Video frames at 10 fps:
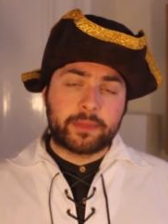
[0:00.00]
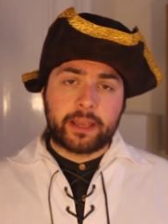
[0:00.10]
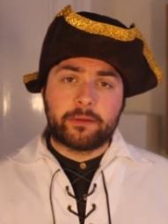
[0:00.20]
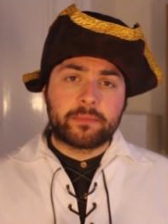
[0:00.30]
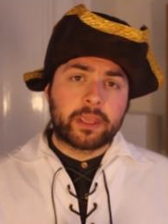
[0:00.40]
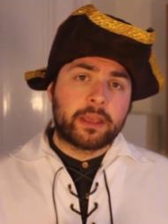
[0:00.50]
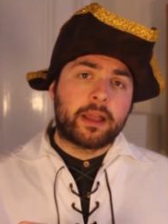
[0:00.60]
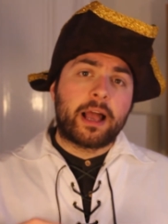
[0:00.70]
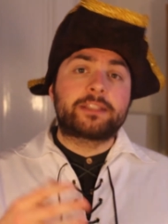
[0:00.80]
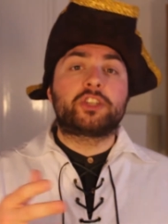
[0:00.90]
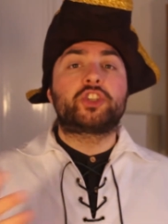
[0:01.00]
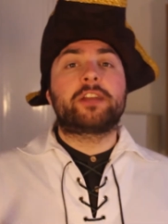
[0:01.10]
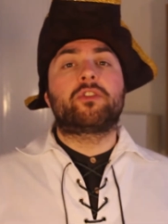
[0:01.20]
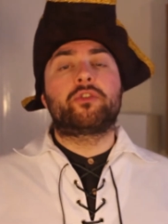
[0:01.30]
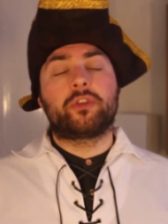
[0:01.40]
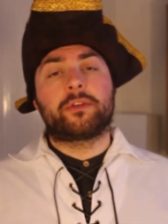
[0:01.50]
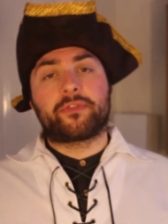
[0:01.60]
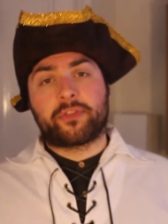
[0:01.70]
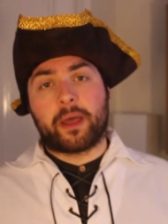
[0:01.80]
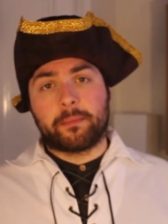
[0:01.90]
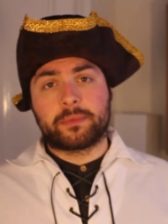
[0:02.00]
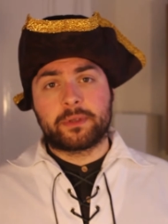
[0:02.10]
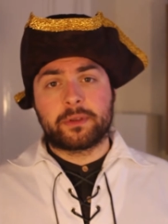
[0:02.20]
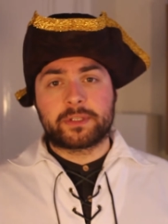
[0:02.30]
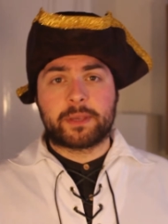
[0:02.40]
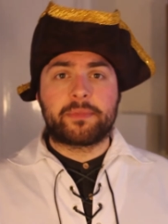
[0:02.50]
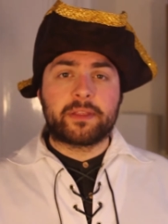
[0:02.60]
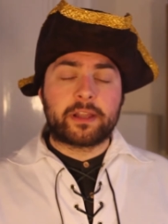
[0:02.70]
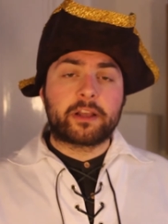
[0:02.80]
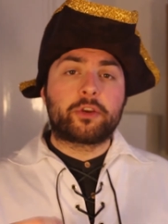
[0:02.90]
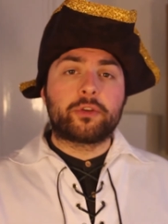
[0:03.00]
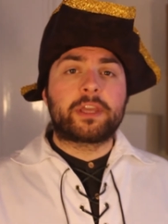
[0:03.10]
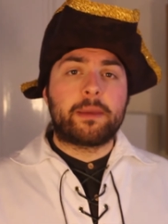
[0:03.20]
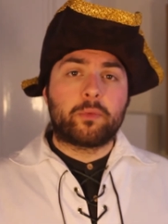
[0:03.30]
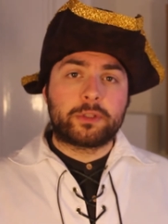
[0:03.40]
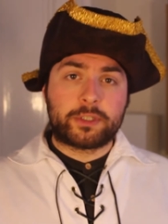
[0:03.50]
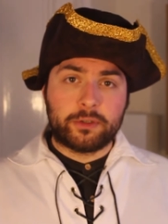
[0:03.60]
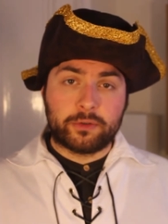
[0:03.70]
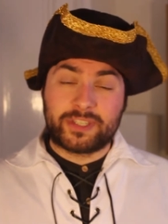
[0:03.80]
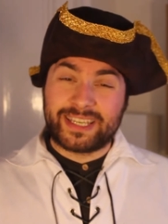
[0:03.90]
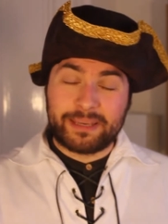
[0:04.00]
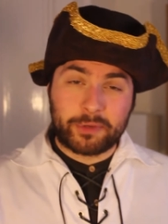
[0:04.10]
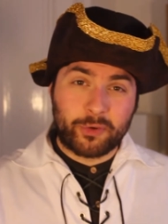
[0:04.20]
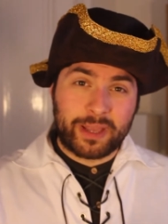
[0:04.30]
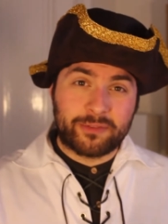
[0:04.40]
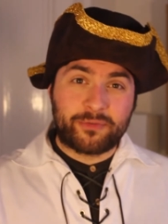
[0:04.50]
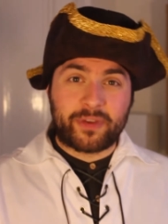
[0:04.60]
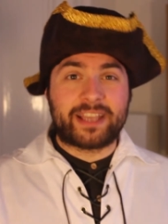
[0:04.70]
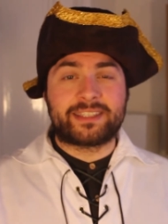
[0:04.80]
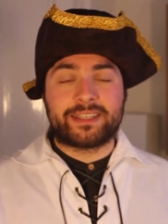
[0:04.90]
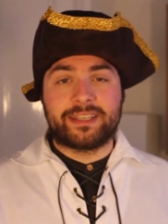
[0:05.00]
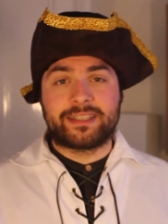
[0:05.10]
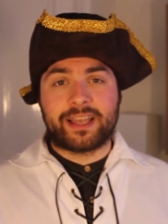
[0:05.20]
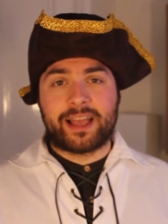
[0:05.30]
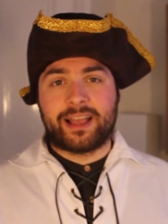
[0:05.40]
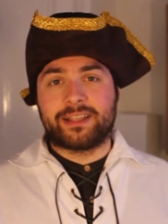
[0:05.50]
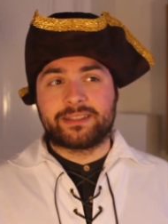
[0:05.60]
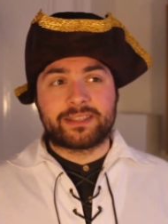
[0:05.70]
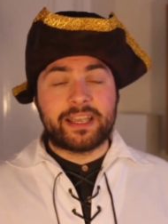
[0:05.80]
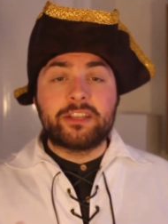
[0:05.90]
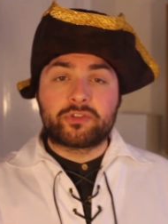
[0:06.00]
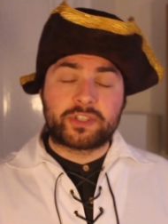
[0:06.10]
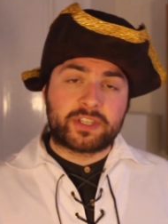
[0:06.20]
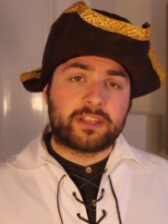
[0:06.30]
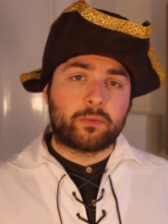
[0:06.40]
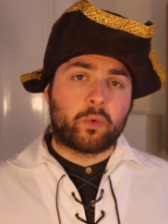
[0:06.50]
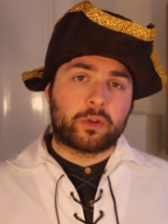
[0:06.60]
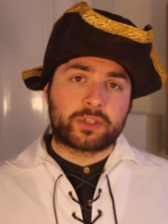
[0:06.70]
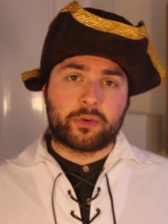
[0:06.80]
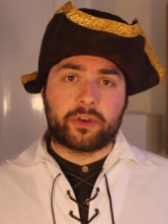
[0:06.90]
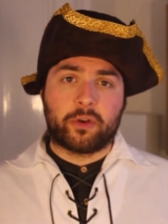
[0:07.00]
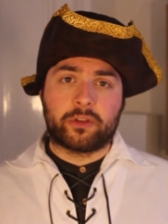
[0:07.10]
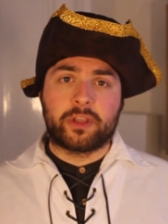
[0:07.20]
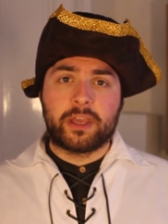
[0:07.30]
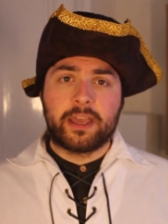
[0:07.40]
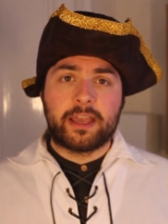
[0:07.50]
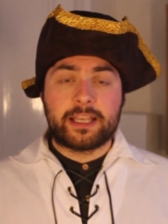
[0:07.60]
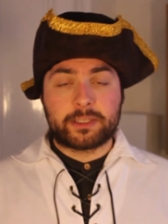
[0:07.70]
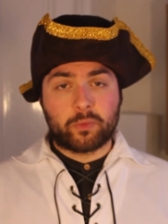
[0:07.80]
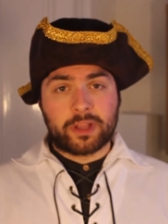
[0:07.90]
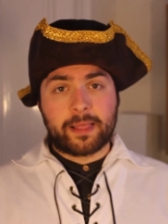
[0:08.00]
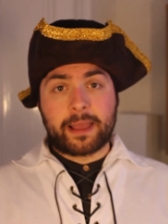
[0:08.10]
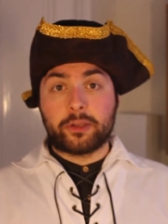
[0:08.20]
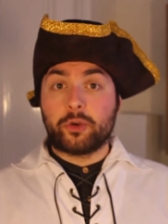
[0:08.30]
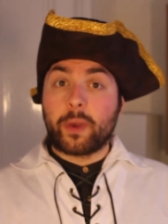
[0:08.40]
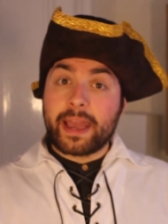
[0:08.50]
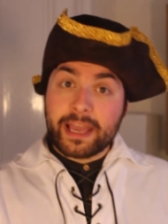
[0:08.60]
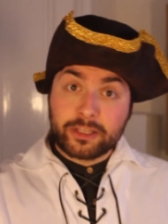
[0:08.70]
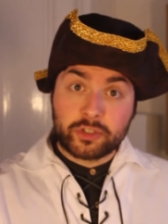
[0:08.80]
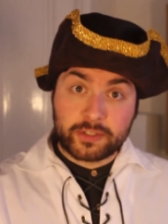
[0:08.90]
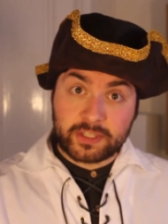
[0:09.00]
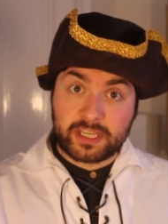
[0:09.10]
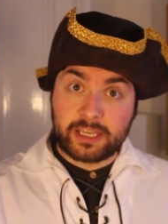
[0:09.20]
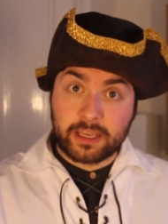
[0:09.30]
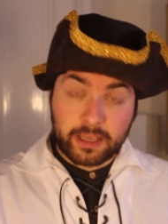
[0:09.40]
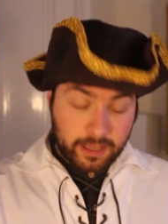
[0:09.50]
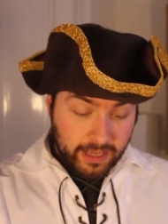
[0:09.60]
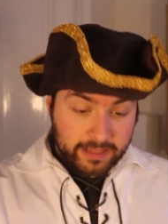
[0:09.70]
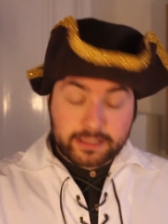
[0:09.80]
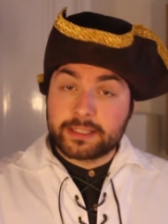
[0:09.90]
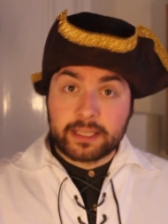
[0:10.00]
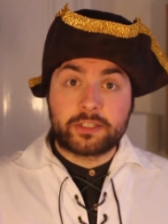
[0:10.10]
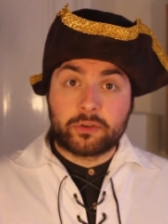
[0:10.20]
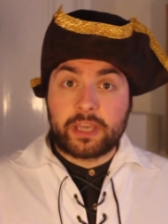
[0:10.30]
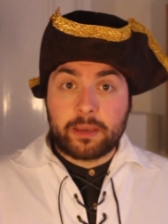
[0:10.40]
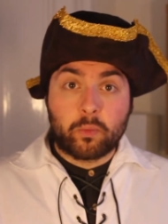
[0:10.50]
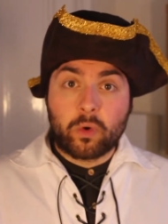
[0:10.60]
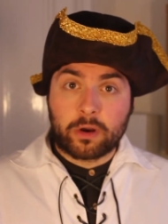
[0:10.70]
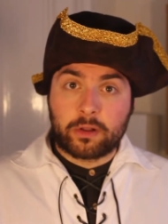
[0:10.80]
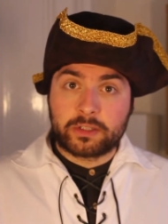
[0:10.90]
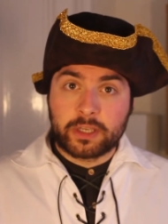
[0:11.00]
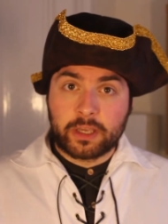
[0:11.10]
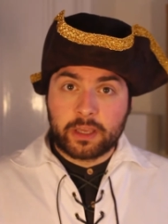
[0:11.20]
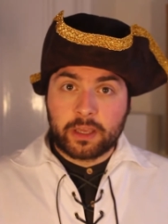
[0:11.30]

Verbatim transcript: Now, as a general rule of thumb, something that a good game will do to keep you invested and interested in what's going on is it will allow you agency in its little game world,